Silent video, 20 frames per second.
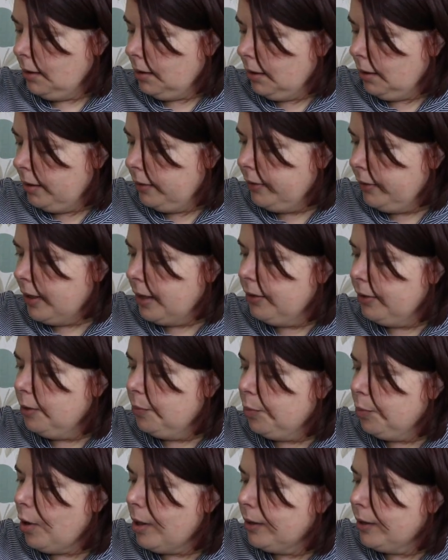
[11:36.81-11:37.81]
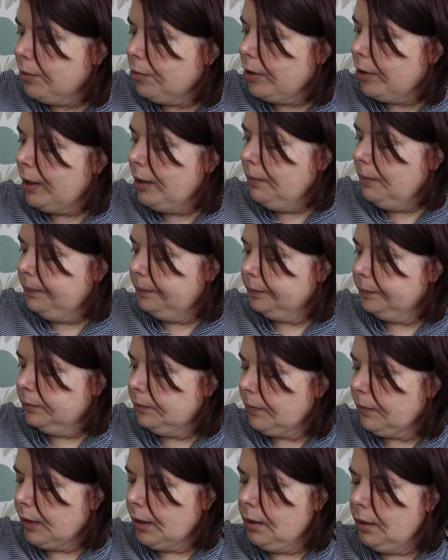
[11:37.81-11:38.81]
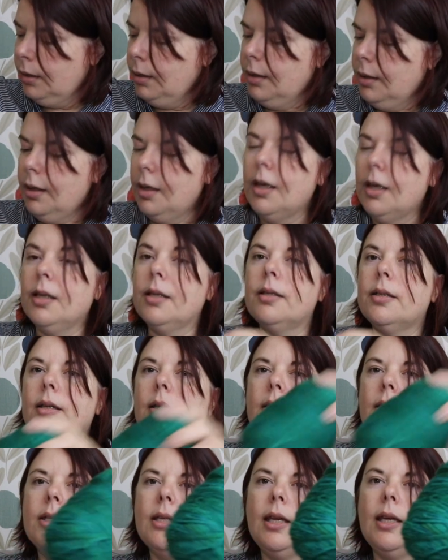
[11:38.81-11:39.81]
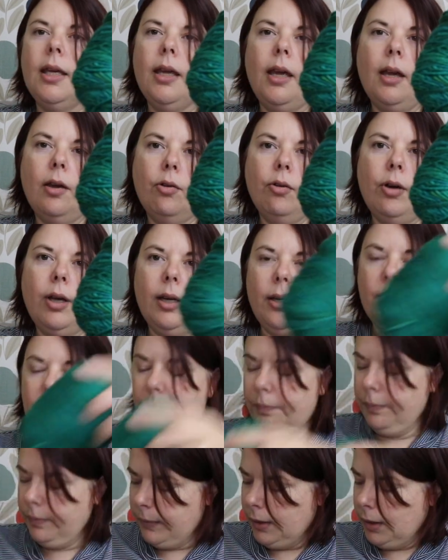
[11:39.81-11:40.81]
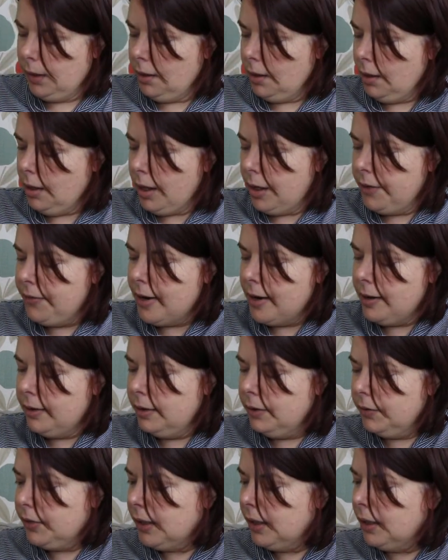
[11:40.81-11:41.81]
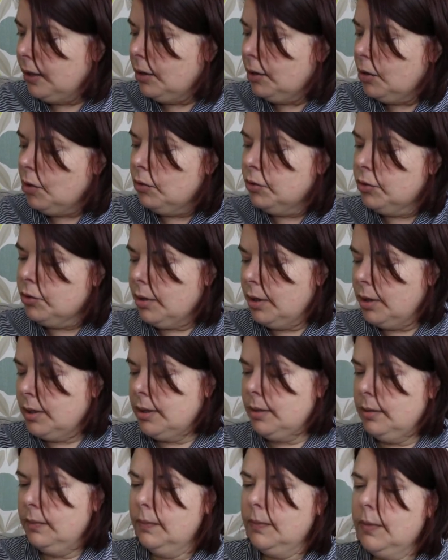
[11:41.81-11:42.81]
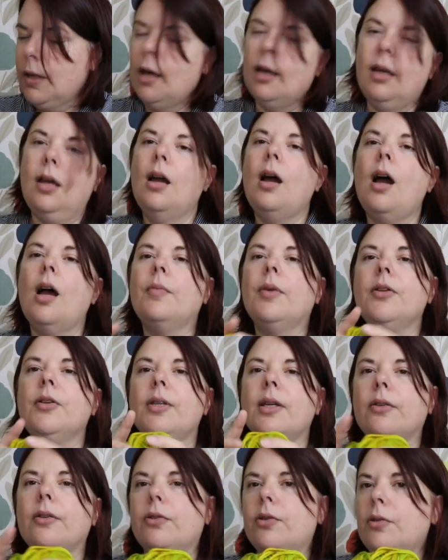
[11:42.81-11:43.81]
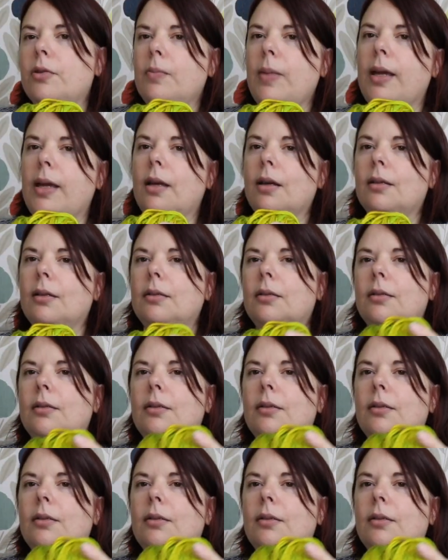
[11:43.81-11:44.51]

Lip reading: And then the bright green is Sea Green. And then the contrast colour I'm using to make it